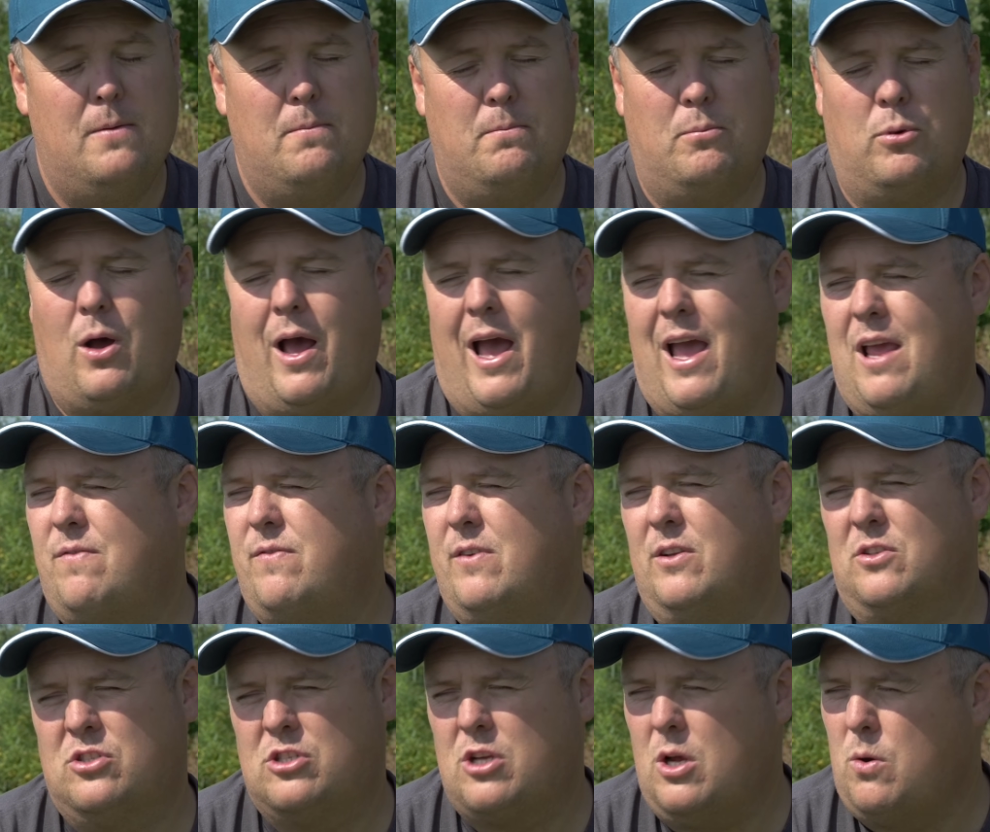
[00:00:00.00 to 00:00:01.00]
But
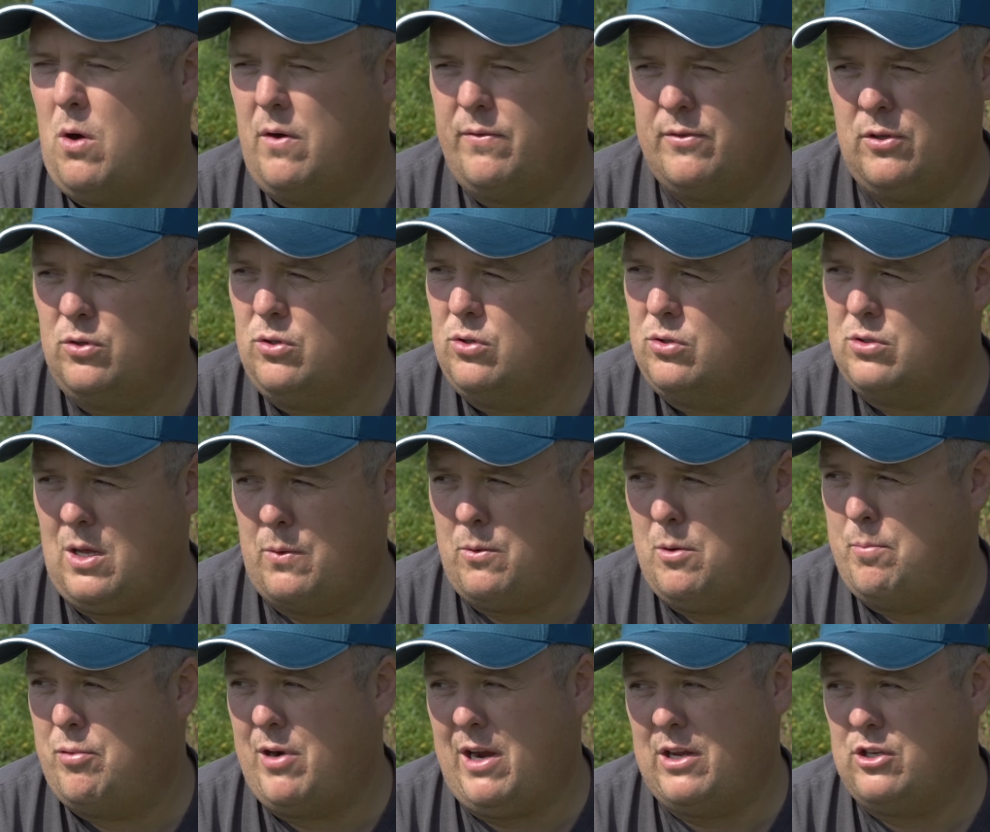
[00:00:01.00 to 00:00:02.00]
Hayfield so often does that
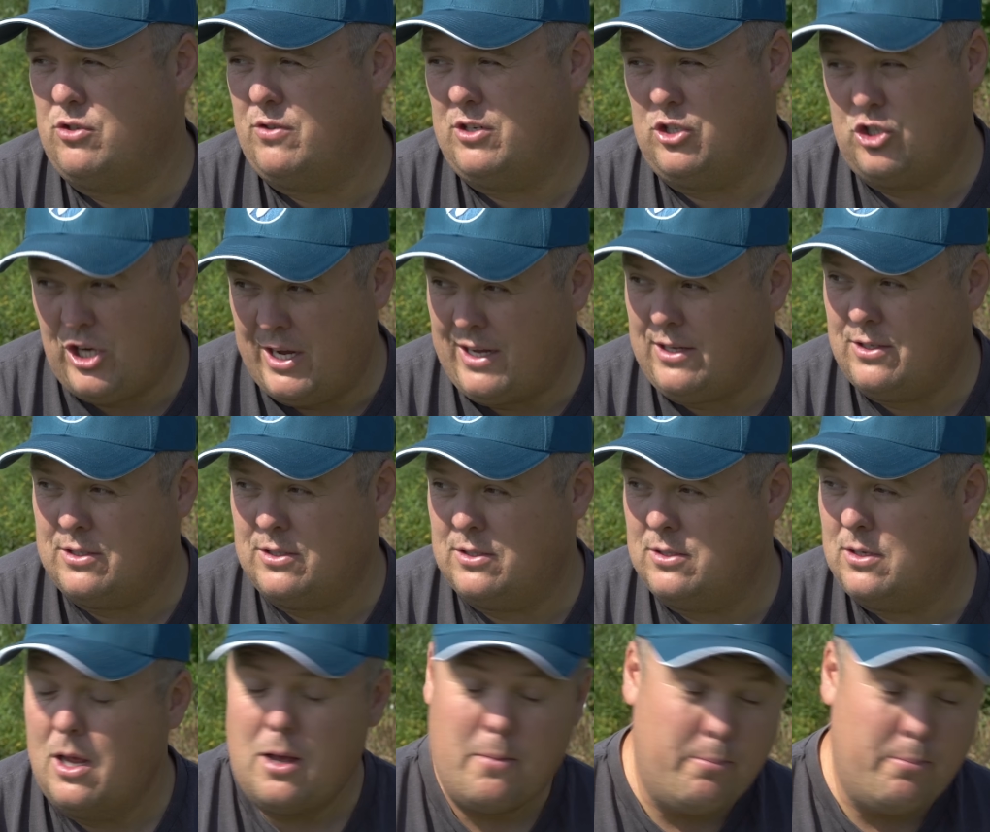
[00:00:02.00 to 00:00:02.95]
with pressure, it changes.